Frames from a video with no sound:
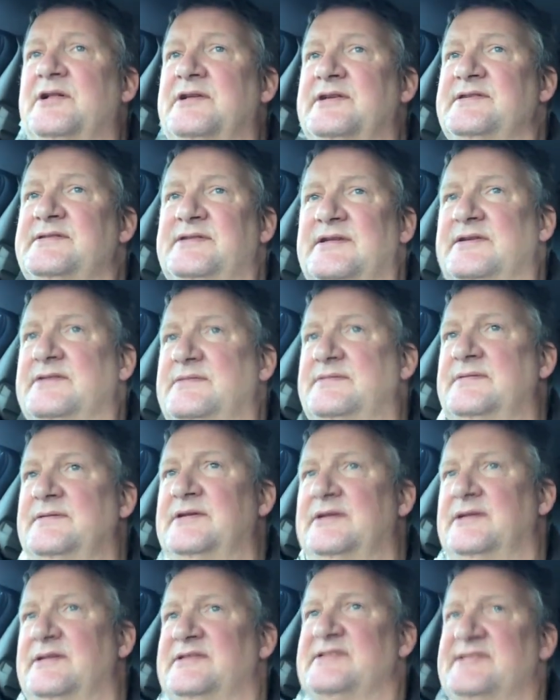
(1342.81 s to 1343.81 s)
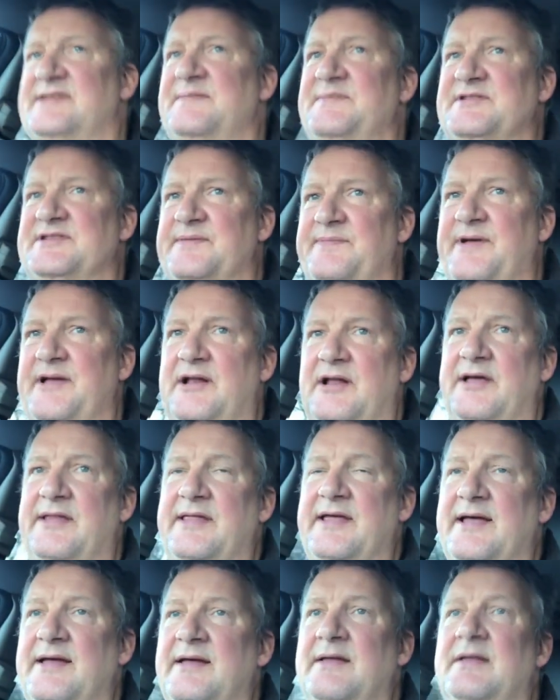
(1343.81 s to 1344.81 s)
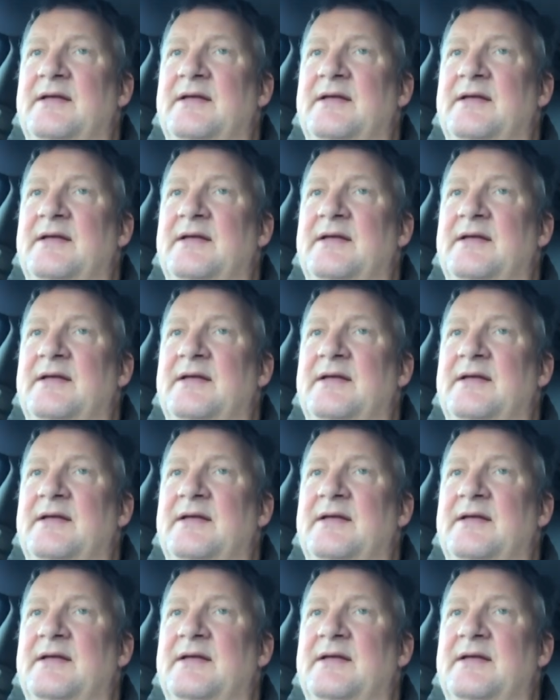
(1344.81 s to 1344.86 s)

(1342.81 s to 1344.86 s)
It, it, it seems to be like that,